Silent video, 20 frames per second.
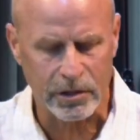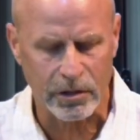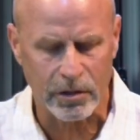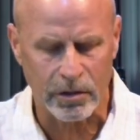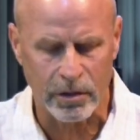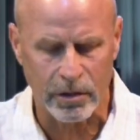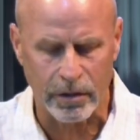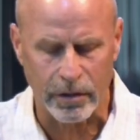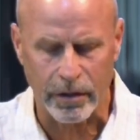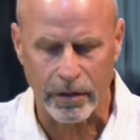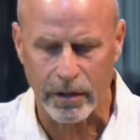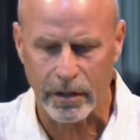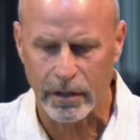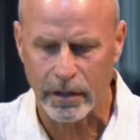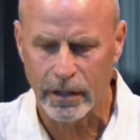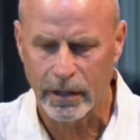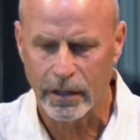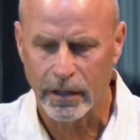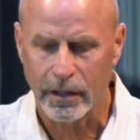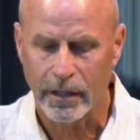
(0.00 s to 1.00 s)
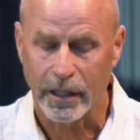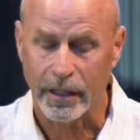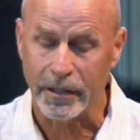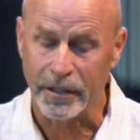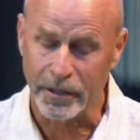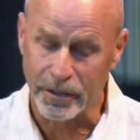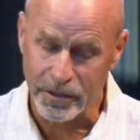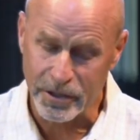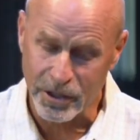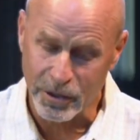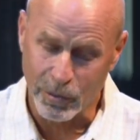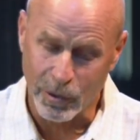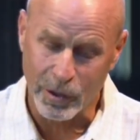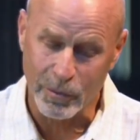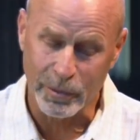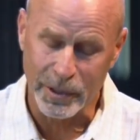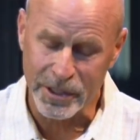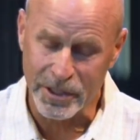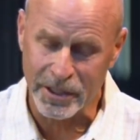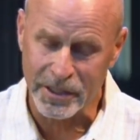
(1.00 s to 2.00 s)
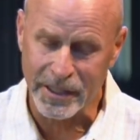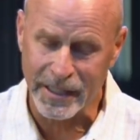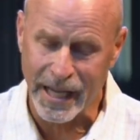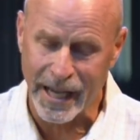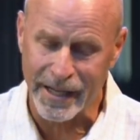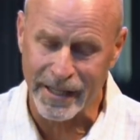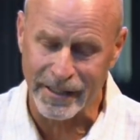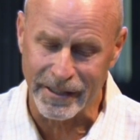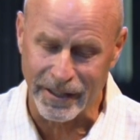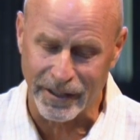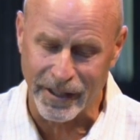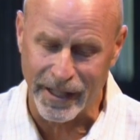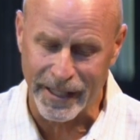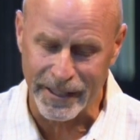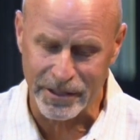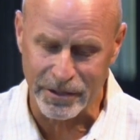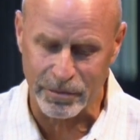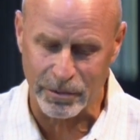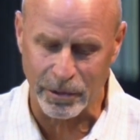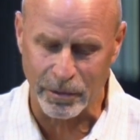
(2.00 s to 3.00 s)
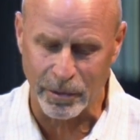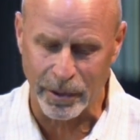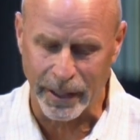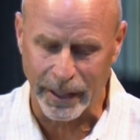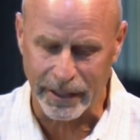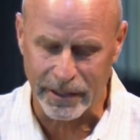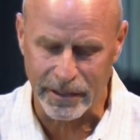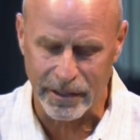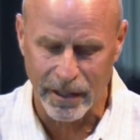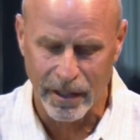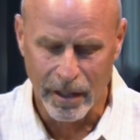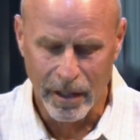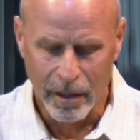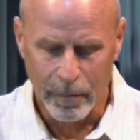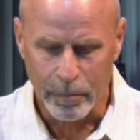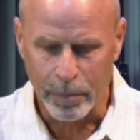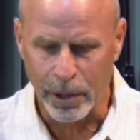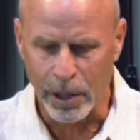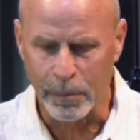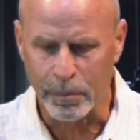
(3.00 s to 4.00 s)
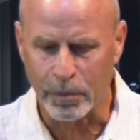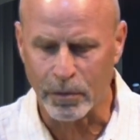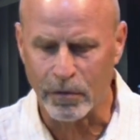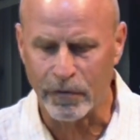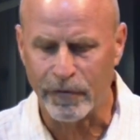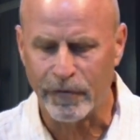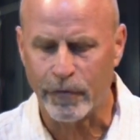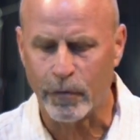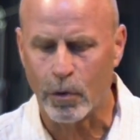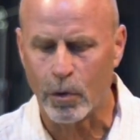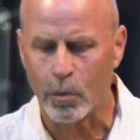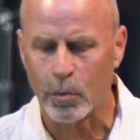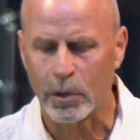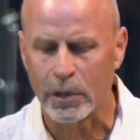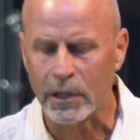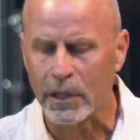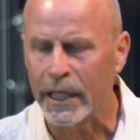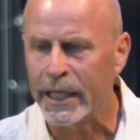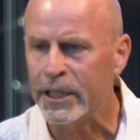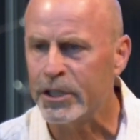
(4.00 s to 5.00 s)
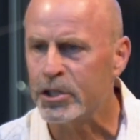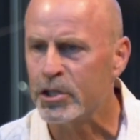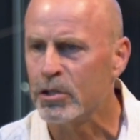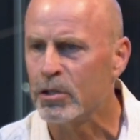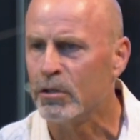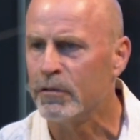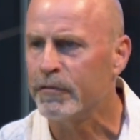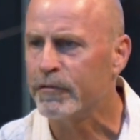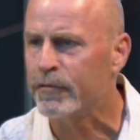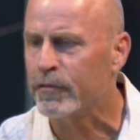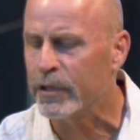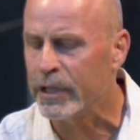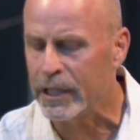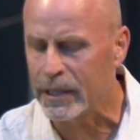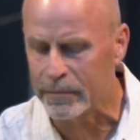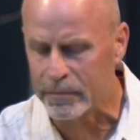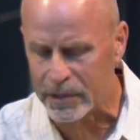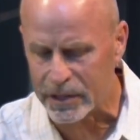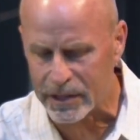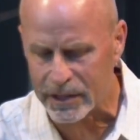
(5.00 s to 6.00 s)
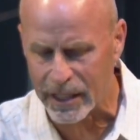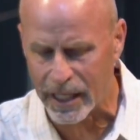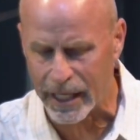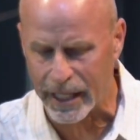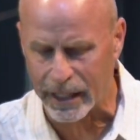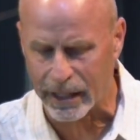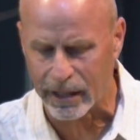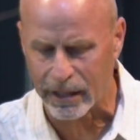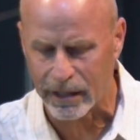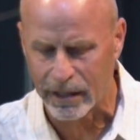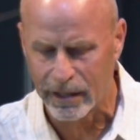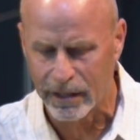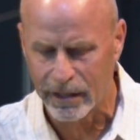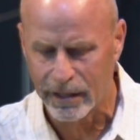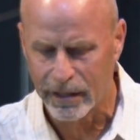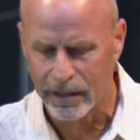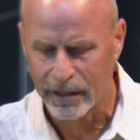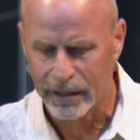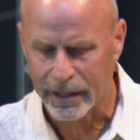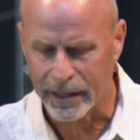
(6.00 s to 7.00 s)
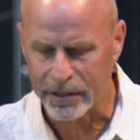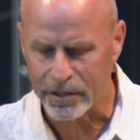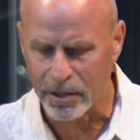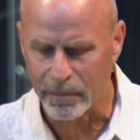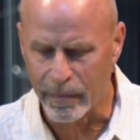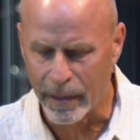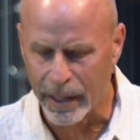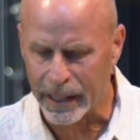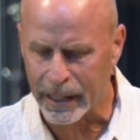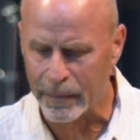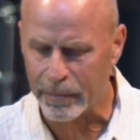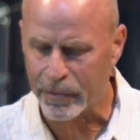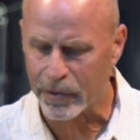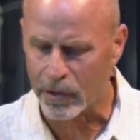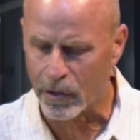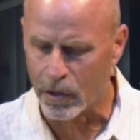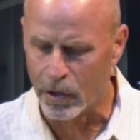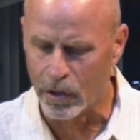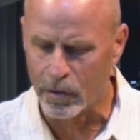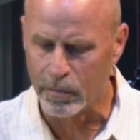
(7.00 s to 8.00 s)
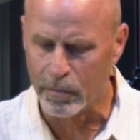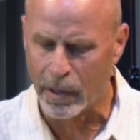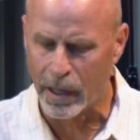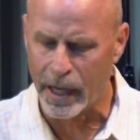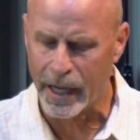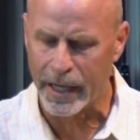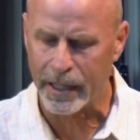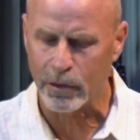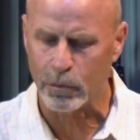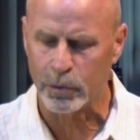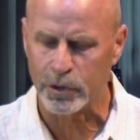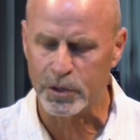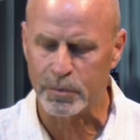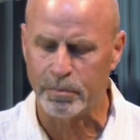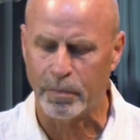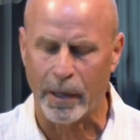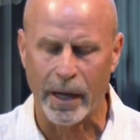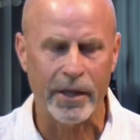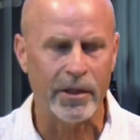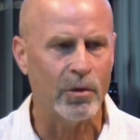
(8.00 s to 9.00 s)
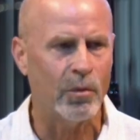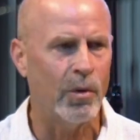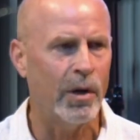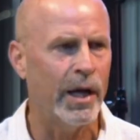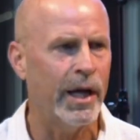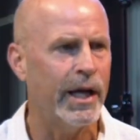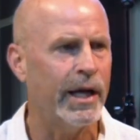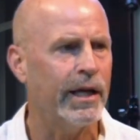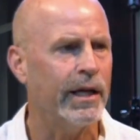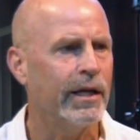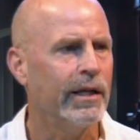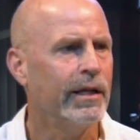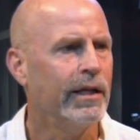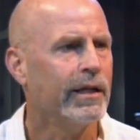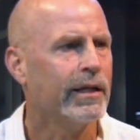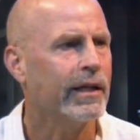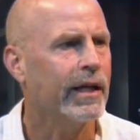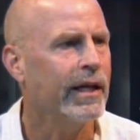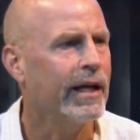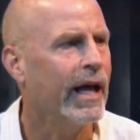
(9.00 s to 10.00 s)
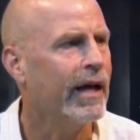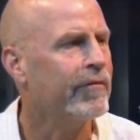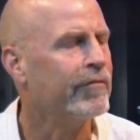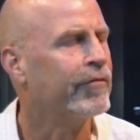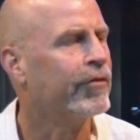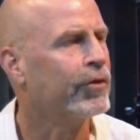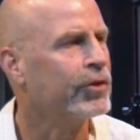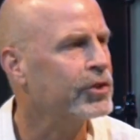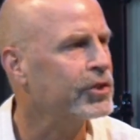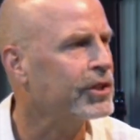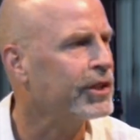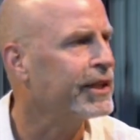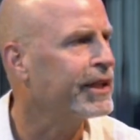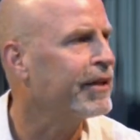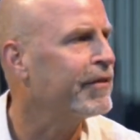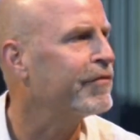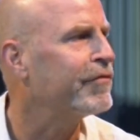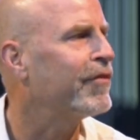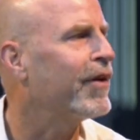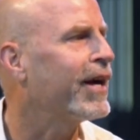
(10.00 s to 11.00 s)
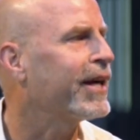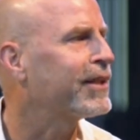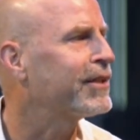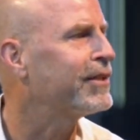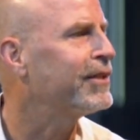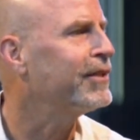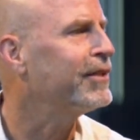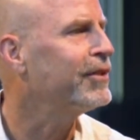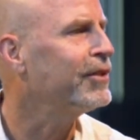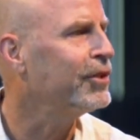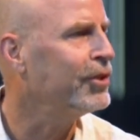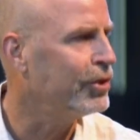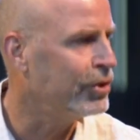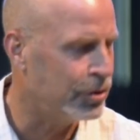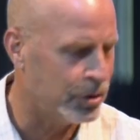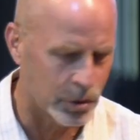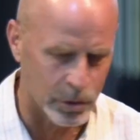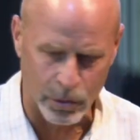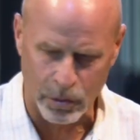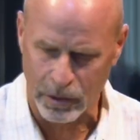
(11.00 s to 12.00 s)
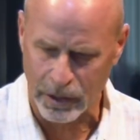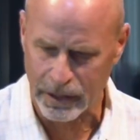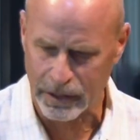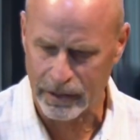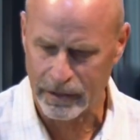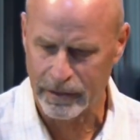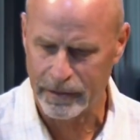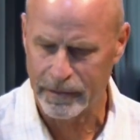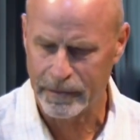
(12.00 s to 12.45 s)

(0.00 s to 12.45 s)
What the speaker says: this earth. And here's the one we just added in the last 3 weeks. People, for relational freedom's sake, get to make up their own mind, which, by the way, can adversely affect you.